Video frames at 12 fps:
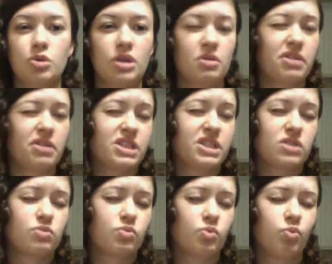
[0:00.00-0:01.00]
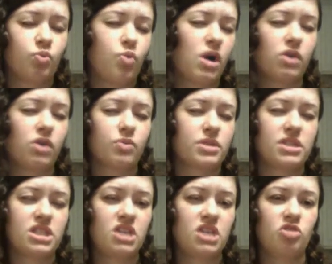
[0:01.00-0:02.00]
they were less well
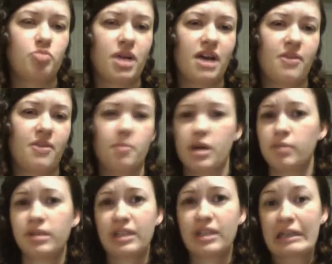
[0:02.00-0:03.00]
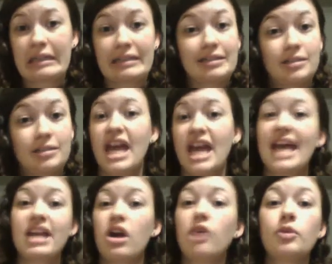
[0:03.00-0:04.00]
received by the public.
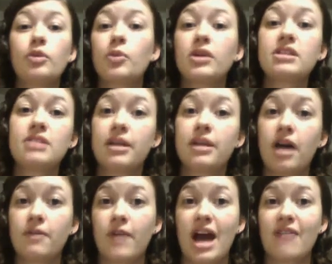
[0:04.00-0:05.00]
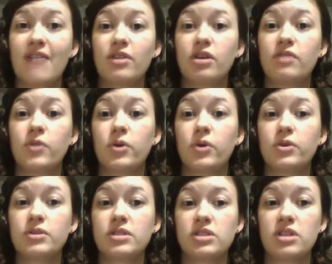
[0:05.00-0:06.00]
And all the praise they got for having good
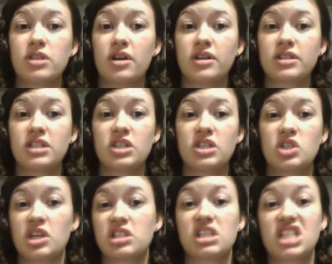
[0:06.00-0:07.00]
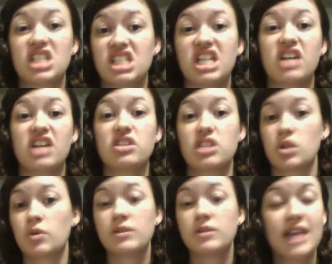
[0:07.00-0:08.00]
vocals and songs didn't translate to sales. Like,
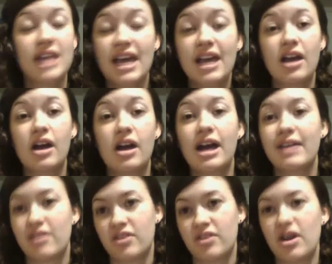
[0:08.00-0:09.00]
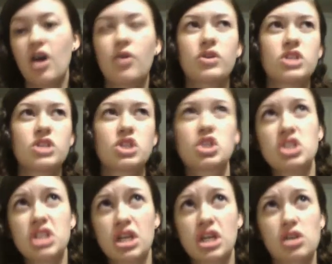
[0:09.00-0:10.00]
you can say that they, oh, they're such good
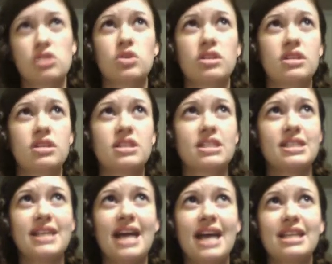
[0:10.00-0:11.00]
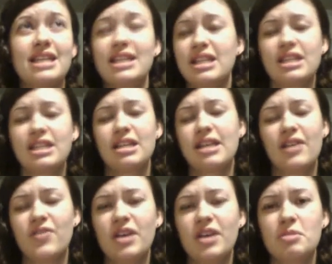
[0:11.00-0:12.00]
singers, it's a sad thing that they didn't
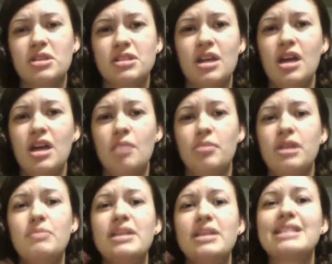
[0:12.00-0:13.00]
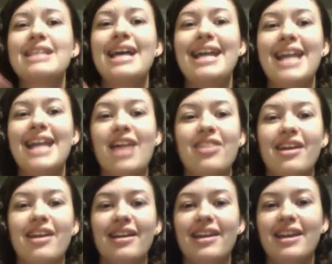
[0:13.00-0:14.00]
get famous, but it means
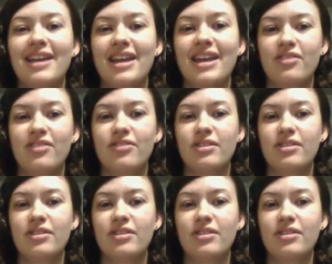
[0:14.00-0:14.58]
nothing if